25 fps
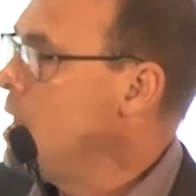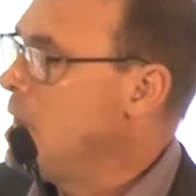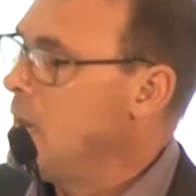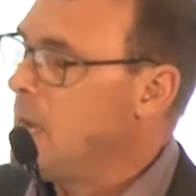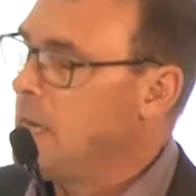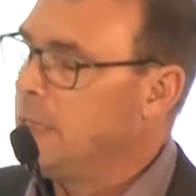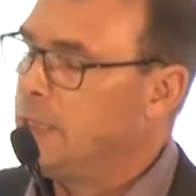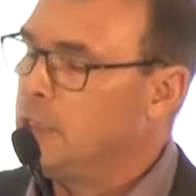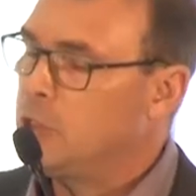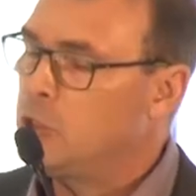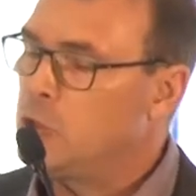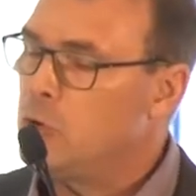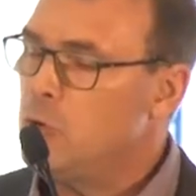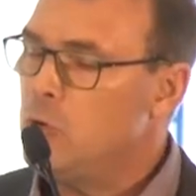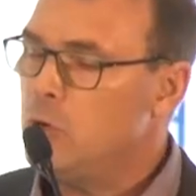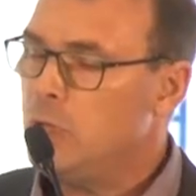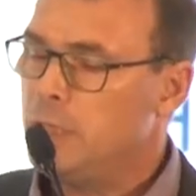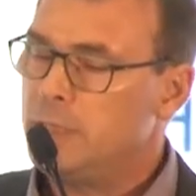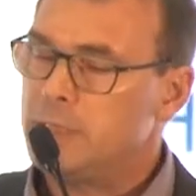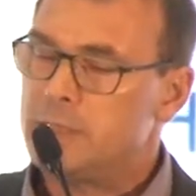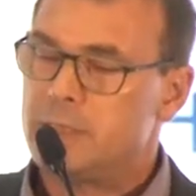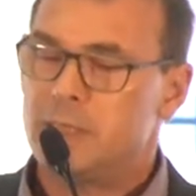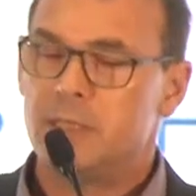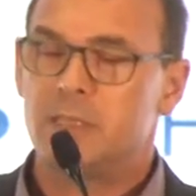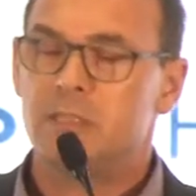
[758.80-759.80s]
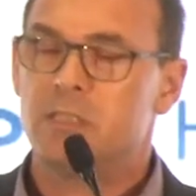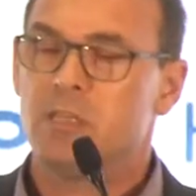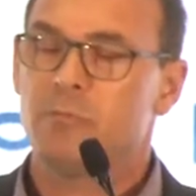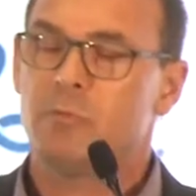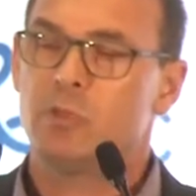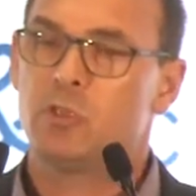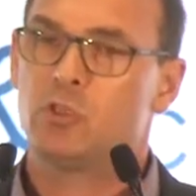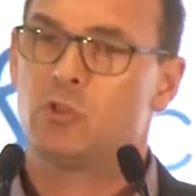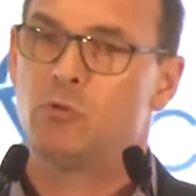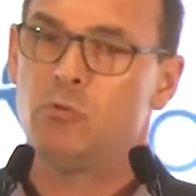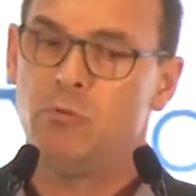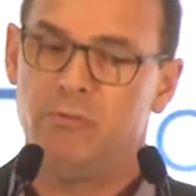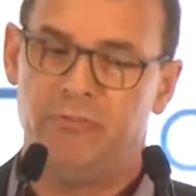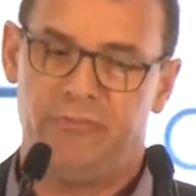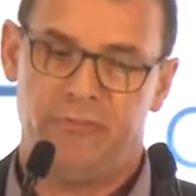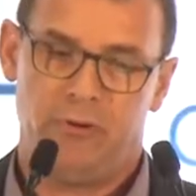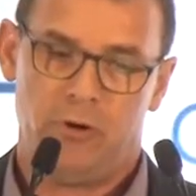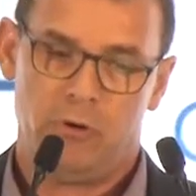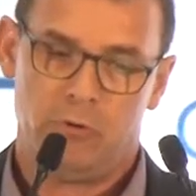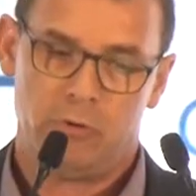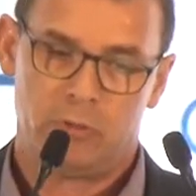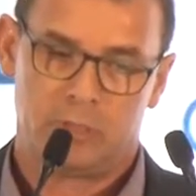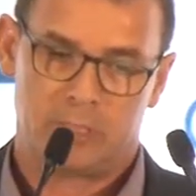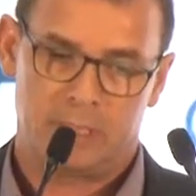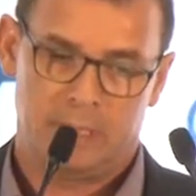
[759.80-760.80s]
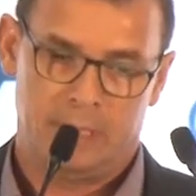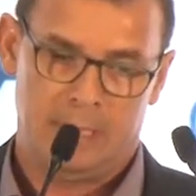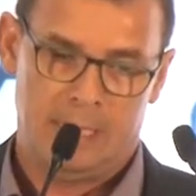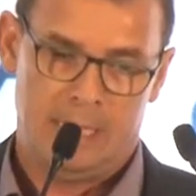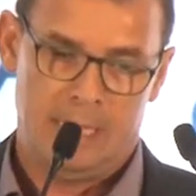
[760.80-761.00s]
And the cooling system is twofold.